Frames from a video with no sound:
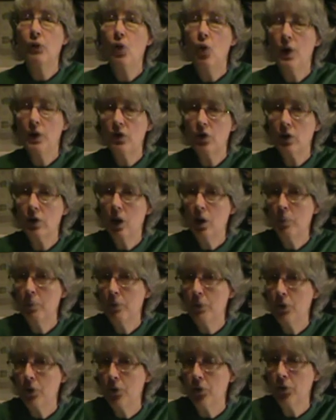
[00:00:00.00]
4-H Club
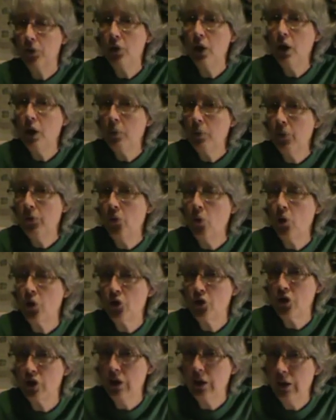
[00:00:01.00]
booth before
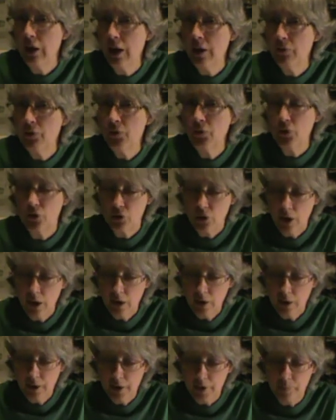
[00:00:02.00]
she left for
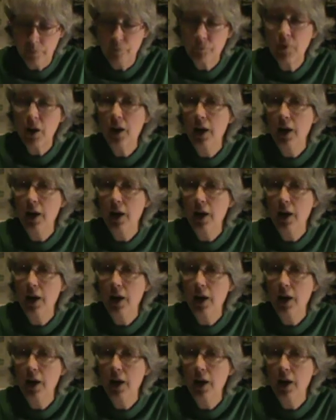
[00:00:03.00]
Thailand,